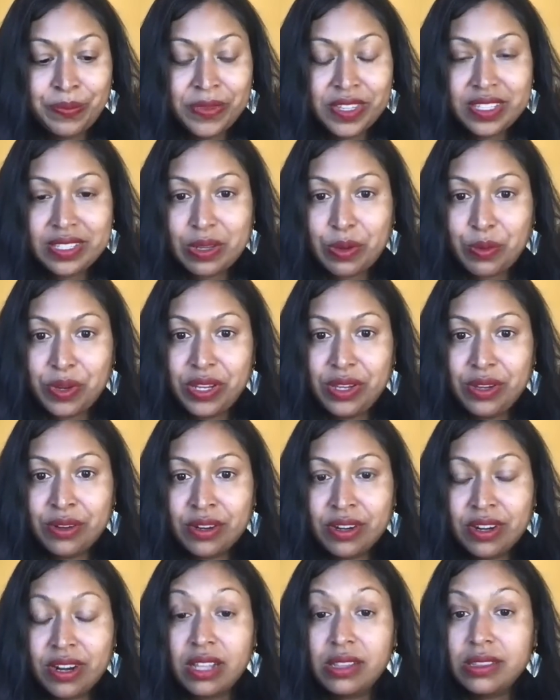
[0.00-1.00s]
So when
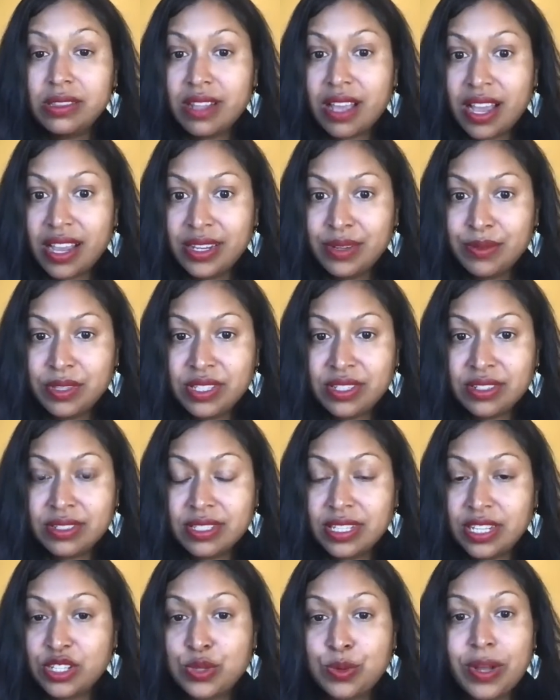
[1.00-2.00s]
you're aligned with your
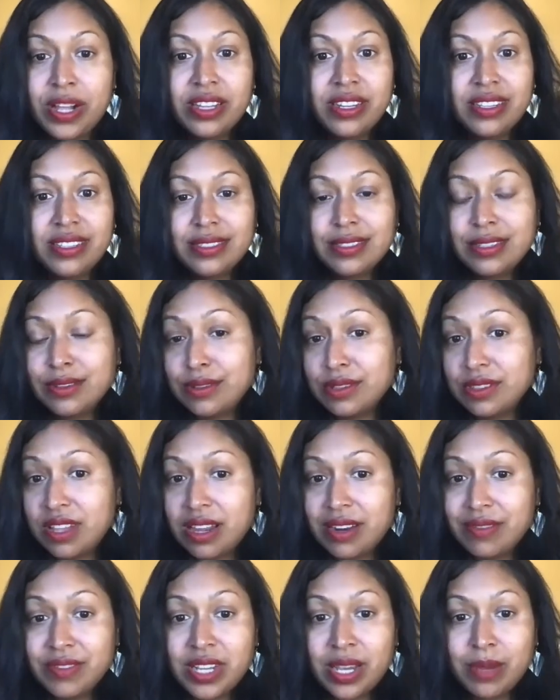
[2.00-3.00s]
sexuality, so a lot
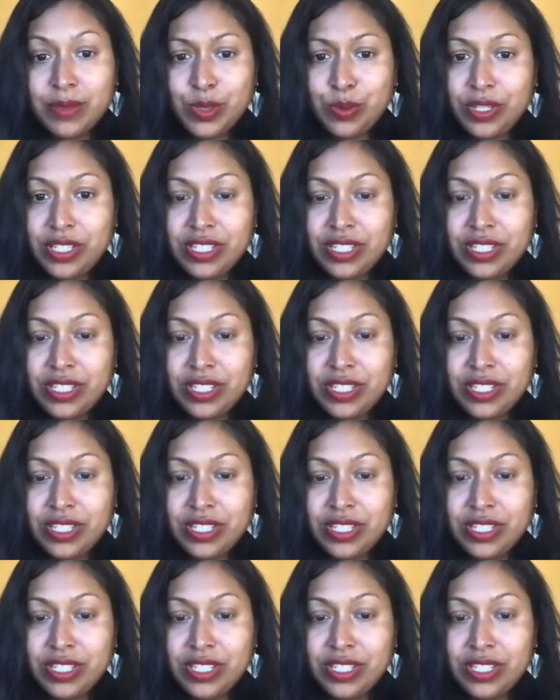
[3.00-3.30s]
of times we